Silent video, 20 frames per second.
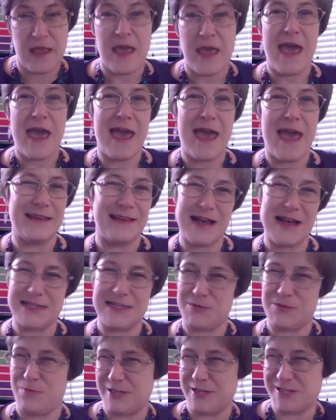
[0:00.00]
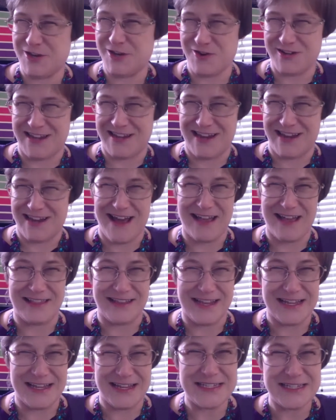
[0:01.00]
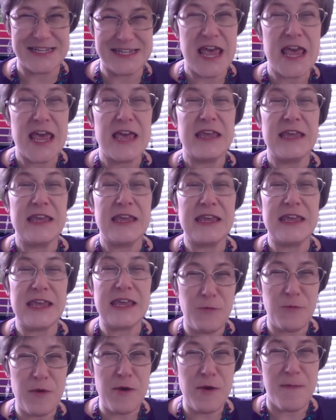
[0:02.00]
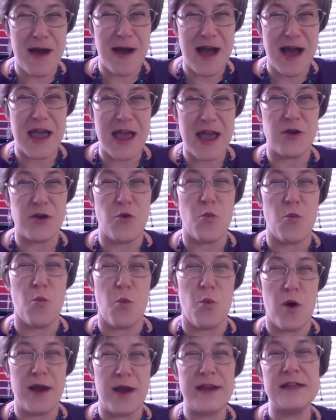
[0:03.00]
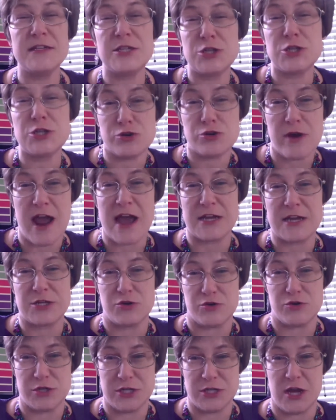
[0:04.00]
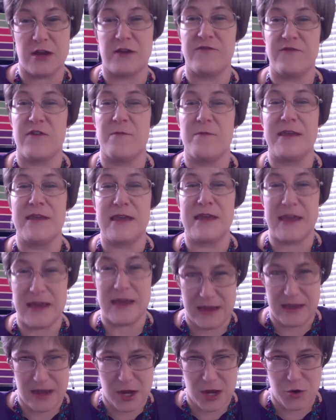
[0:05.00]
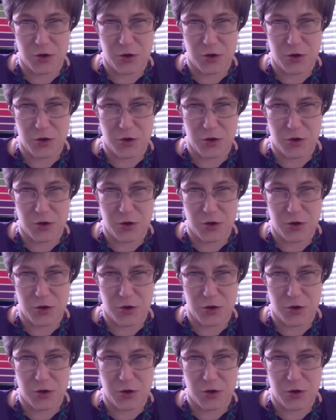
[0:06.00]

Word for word: And last but certainly not least, keep in mind what is trash or junk from the get-go.